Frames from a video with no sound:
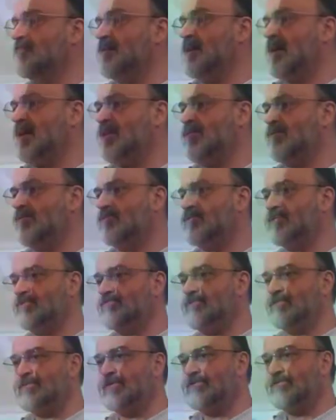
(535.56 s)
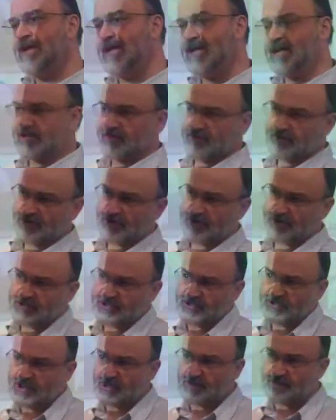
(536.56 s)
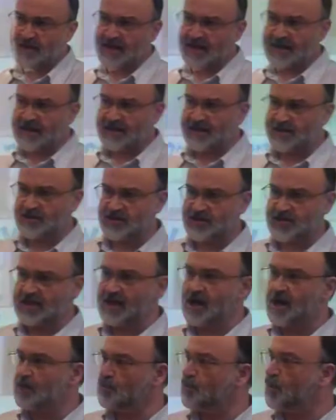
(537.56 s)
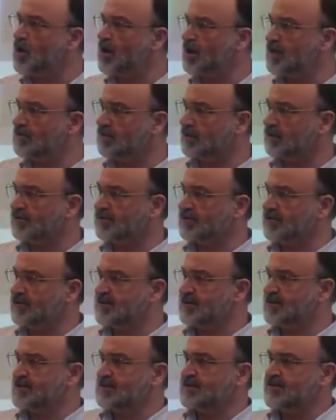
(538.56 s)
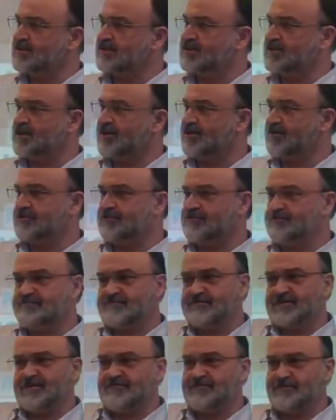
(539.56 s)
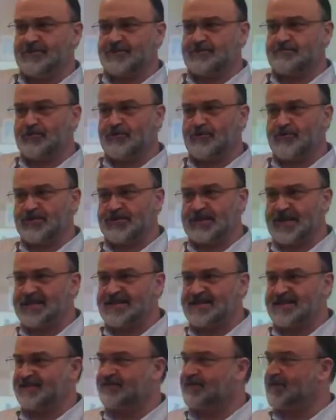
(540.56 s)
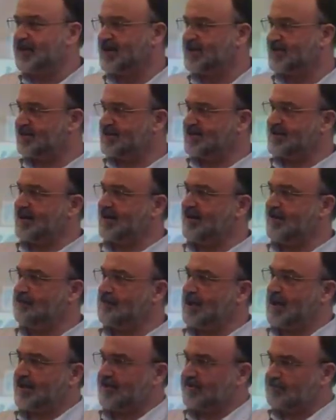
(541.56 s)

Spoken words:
I thought it would be really good fun to try and make it DIY-able. So, what's more satisfying than to get a bag